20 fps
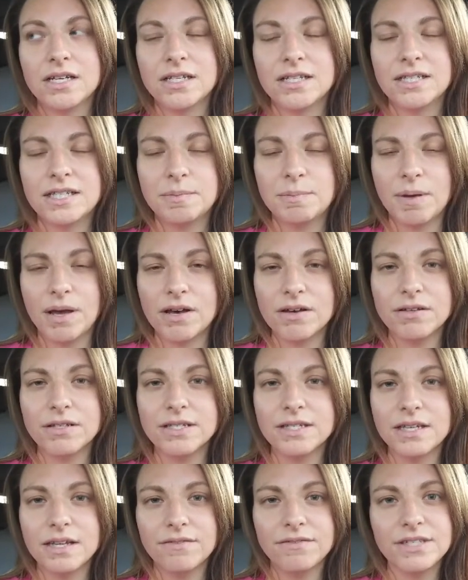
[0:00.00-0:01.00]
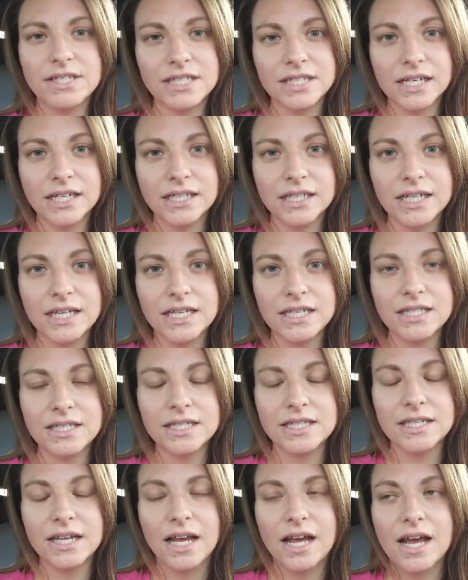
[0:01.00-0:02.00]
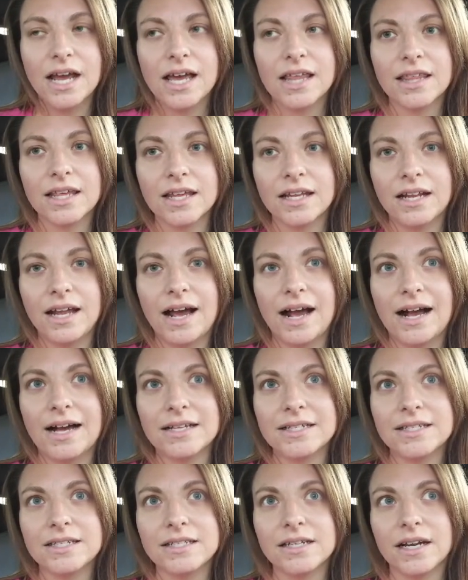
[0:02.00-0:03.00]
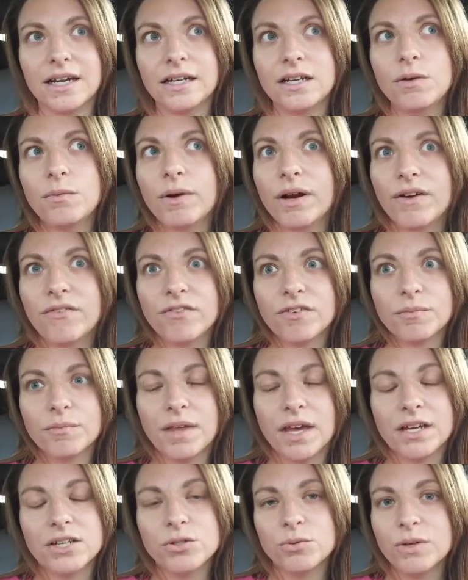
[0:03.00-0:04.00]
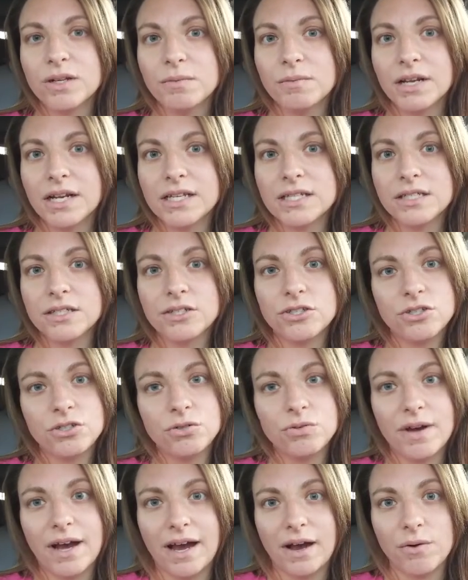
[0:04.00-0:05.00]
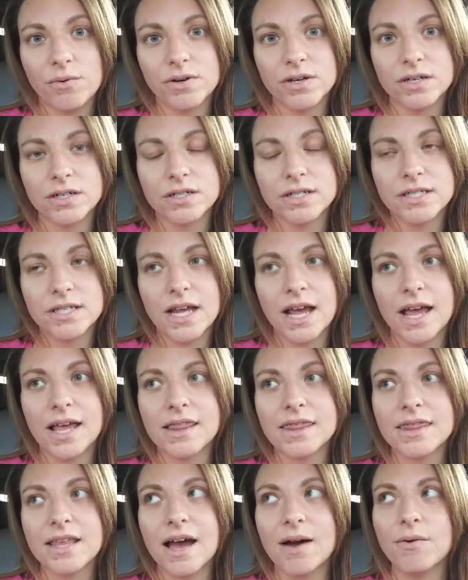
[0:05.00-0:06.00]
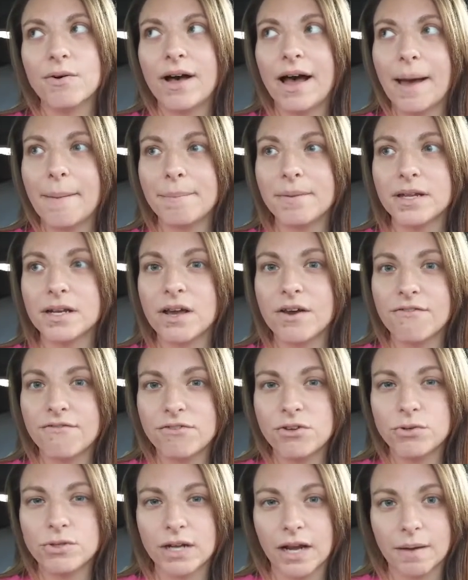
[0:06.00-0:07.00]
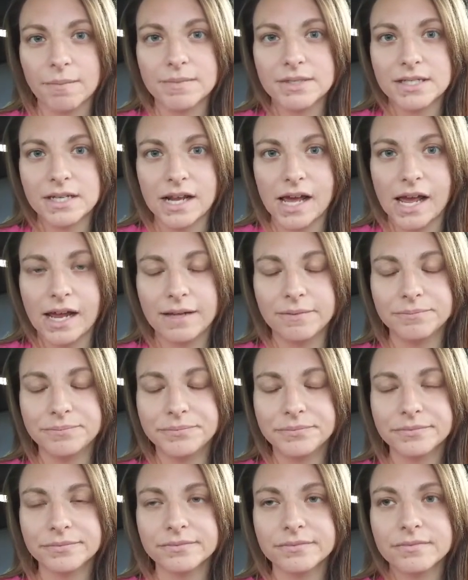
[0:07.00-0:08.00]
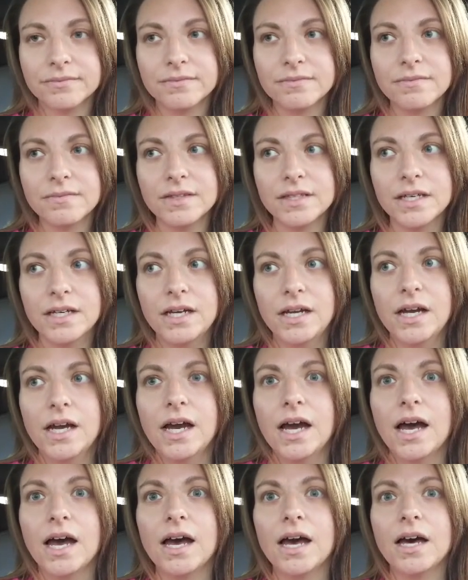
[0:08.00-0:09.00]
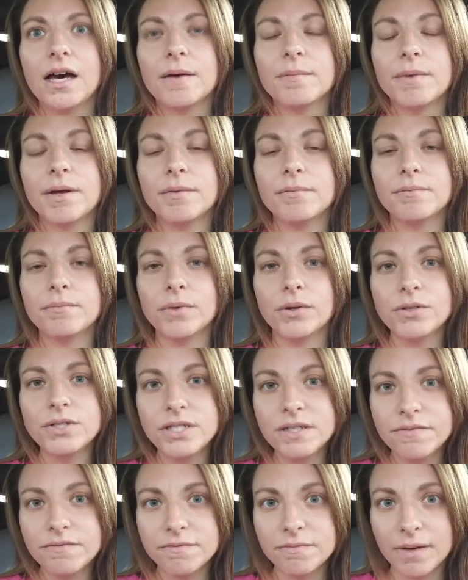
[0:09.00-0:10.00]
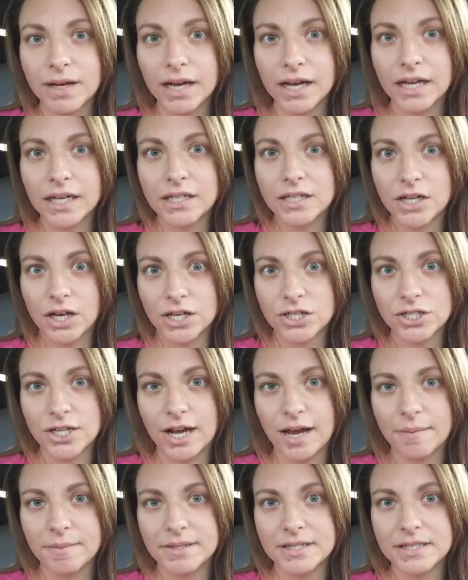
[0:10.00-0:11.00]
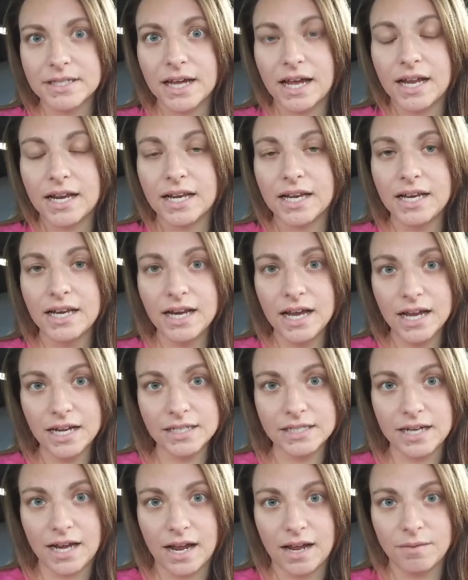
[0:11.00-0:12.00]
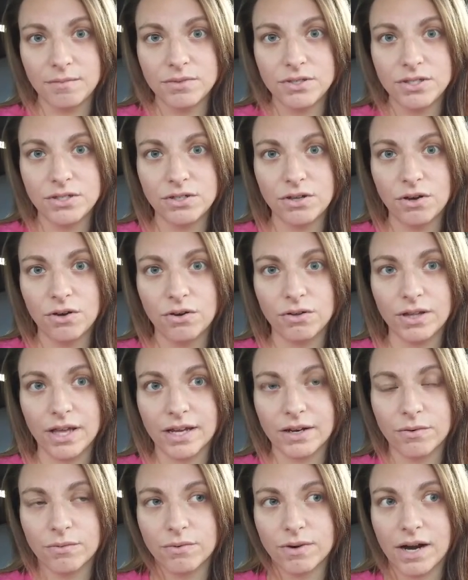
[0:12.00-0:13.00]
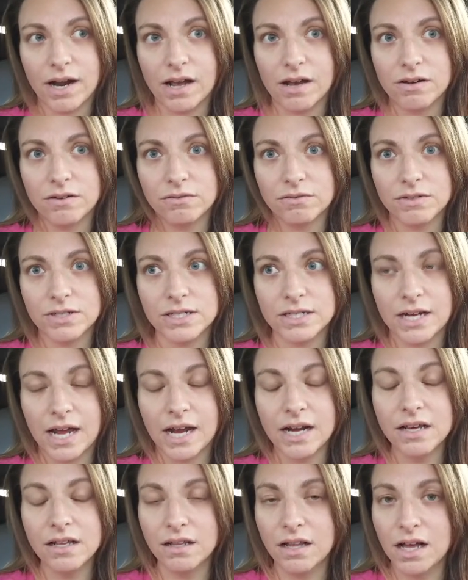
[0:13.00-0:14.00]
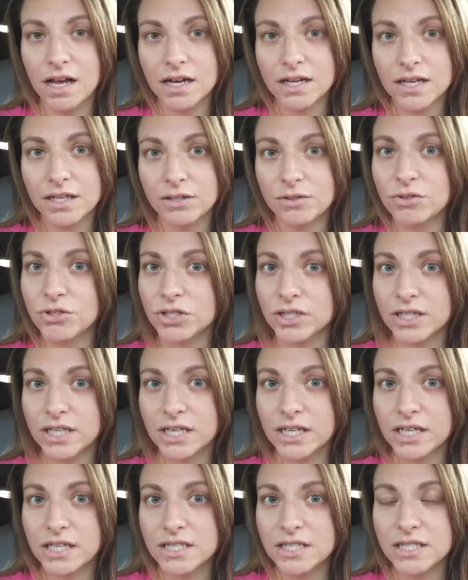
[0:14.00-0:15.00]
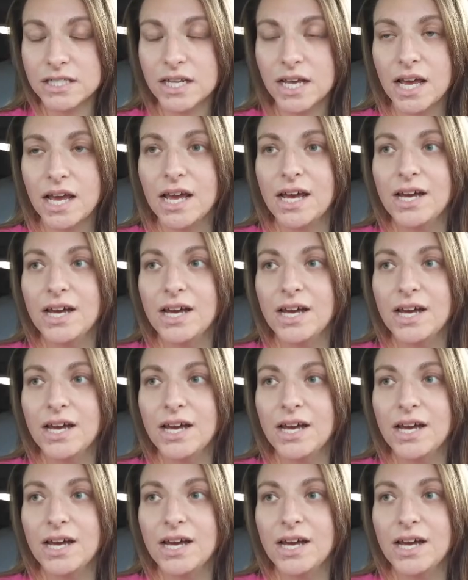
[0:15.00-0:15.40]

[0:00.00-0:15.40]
spells of sickness that last anywhere from like 20 minutes to two hours, and that will happen a few times a day. Um, most of my nausea happens at nighttime, so like around nine o'clock it usually hits.